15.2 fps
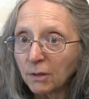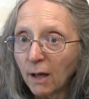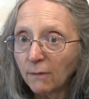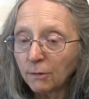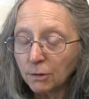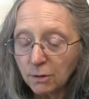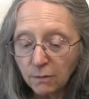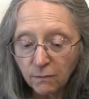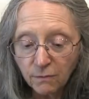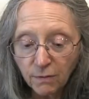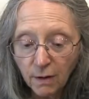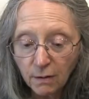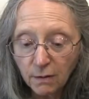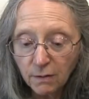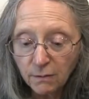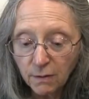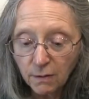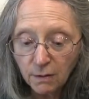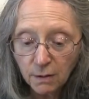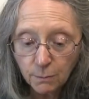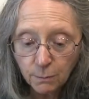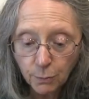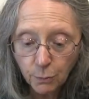levels. Very,
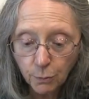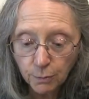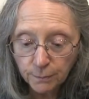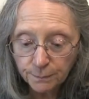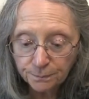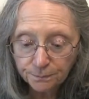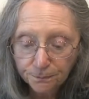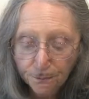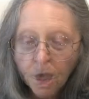very important.